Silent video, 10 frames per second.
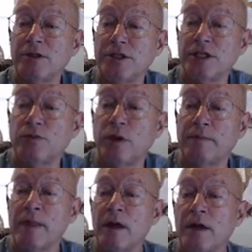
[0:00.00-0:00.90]
as this one.
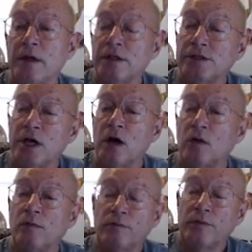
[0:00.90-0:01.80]

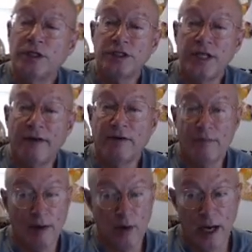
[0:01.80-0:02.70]
So we just have to
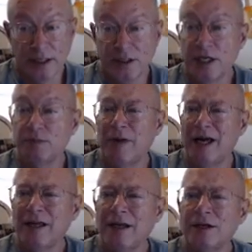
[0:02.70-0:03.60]
memorize this.
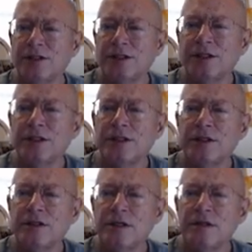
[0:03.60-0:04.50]
But
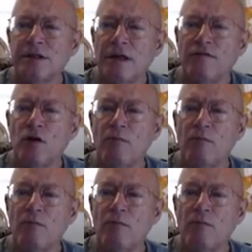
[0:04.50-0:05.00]
if you